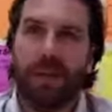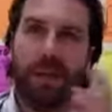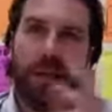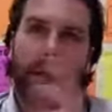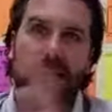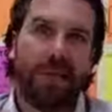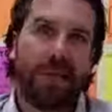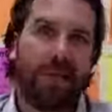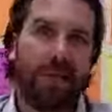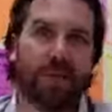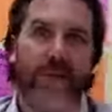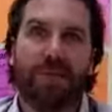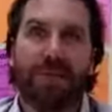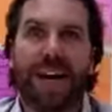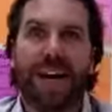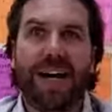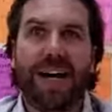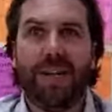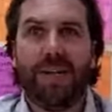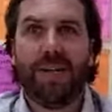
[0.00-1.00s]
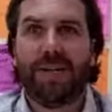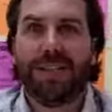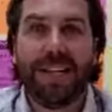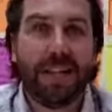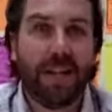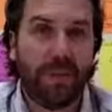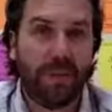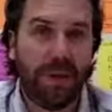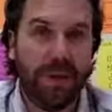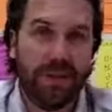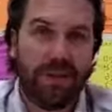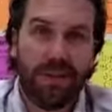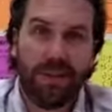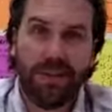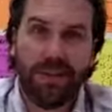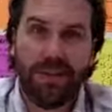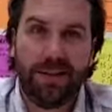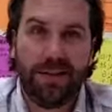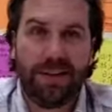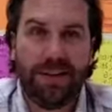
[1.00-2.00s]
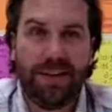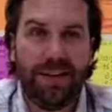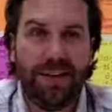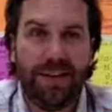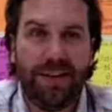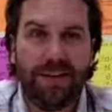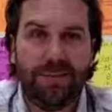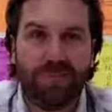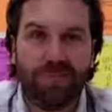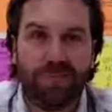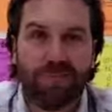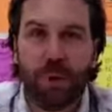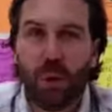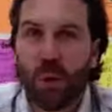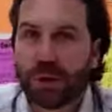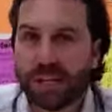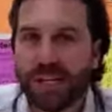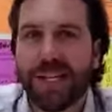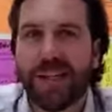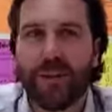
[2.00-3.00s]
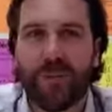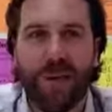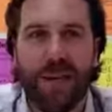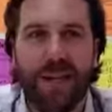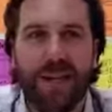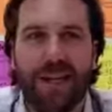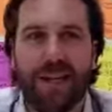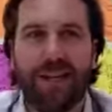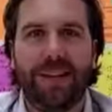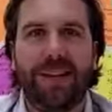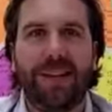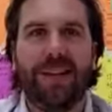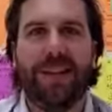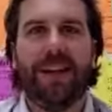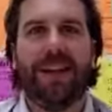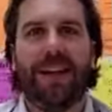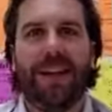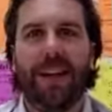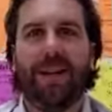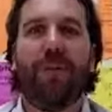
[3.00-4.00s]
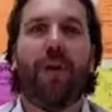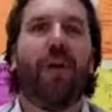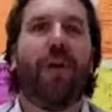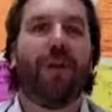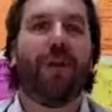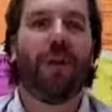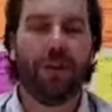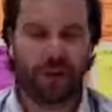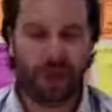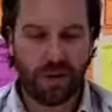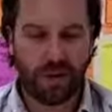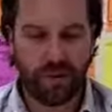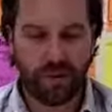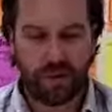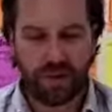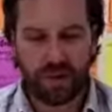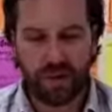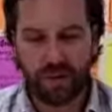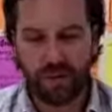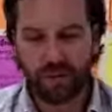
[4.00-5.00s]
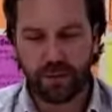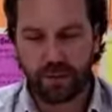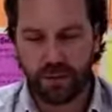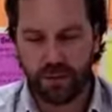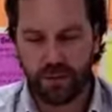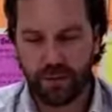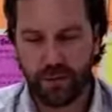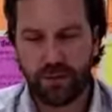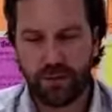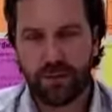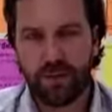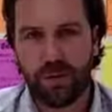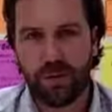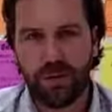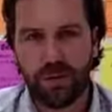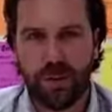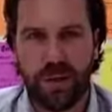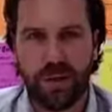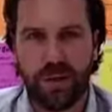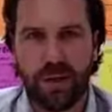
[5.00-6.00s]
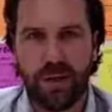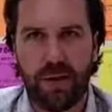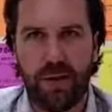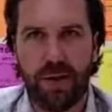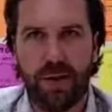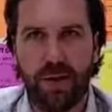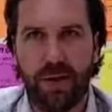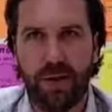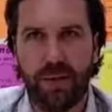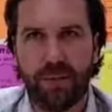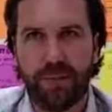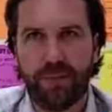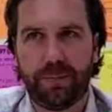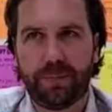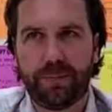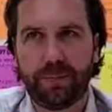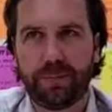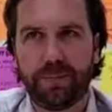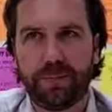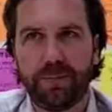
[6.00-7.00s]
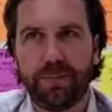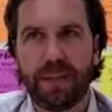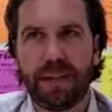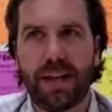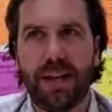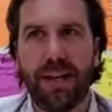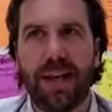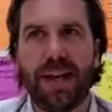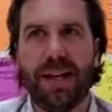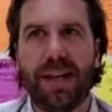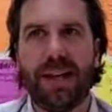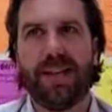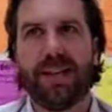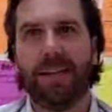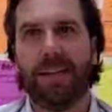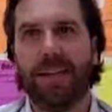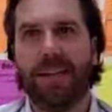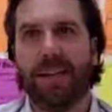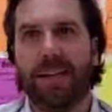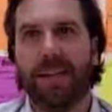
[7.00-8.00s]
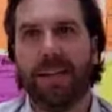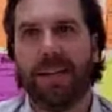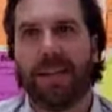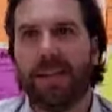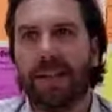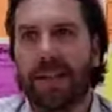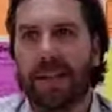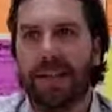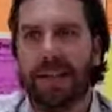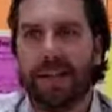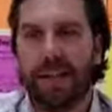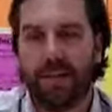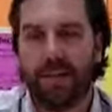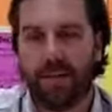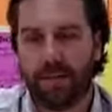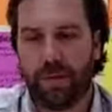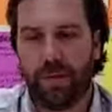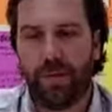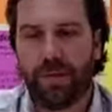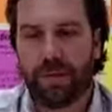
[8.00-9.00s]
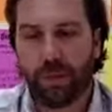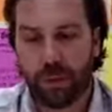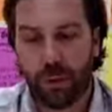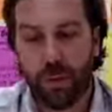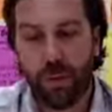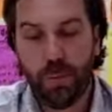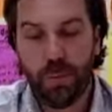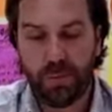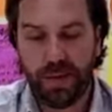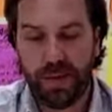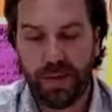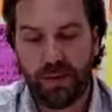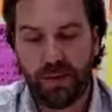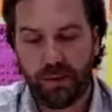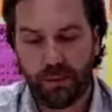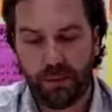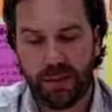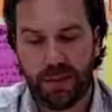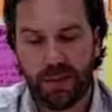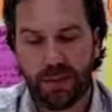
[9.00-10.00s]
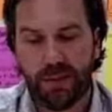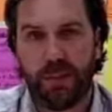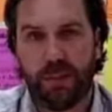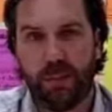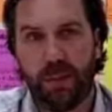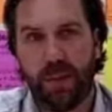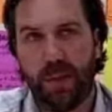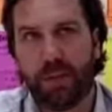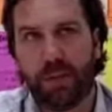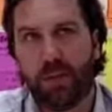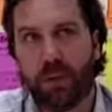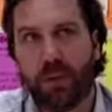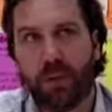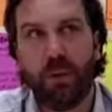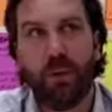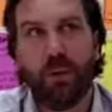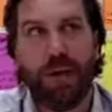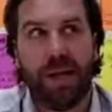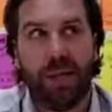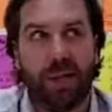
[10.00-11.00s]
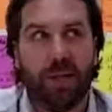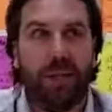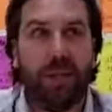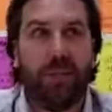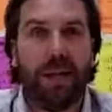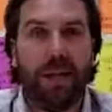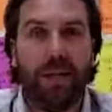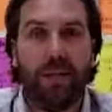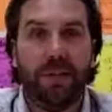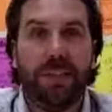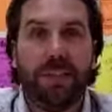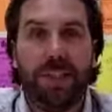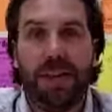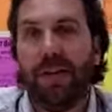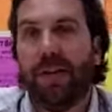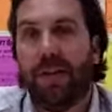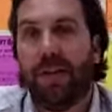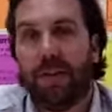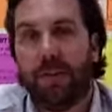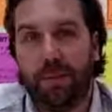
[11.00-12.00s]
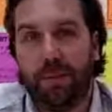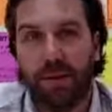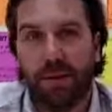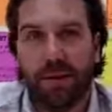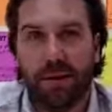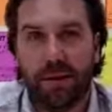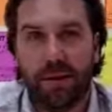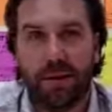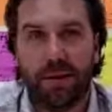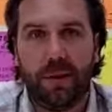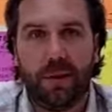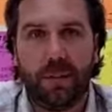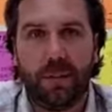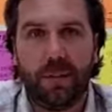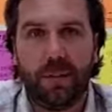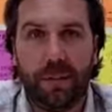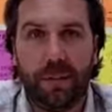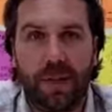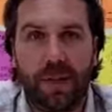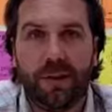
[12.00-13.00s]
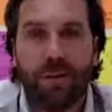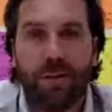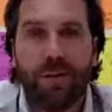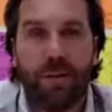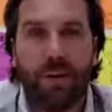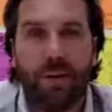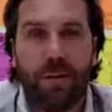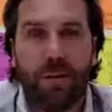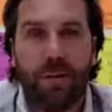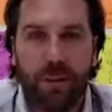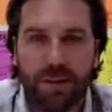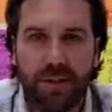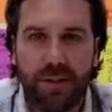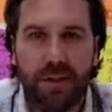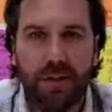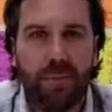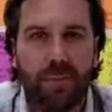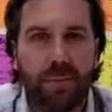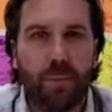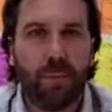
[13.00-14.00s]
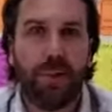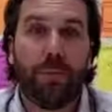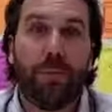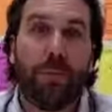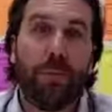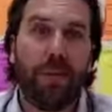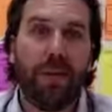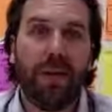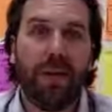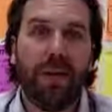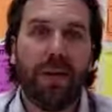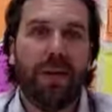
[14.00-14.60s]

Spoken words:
different files, databases, multi-threading, kind of all your Java fundamentals we cover in the first month. And then the months 2 and 3 are together in person, and they'll be in Playa del Carmen, Mexico, with Roy.